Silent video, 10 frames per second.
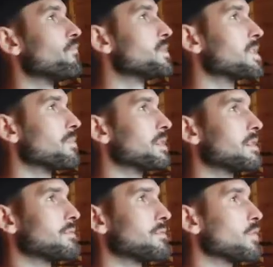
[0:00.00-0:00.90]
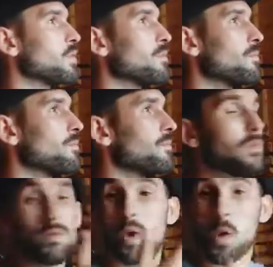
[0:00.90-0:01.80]
something from
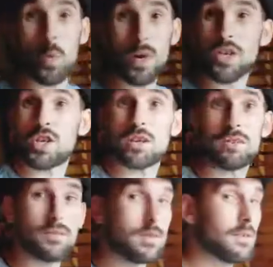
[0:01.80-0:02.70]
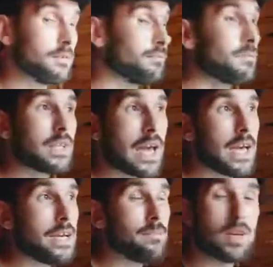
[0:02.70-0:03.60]
Witcher, the
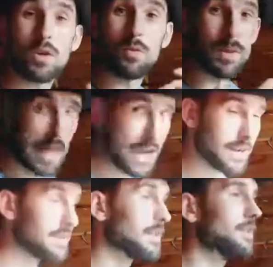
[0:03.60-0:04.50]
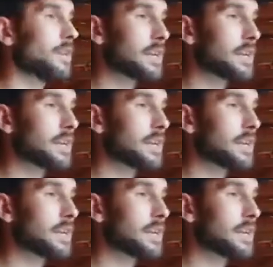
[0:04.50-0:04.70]
game, it could be anything you like.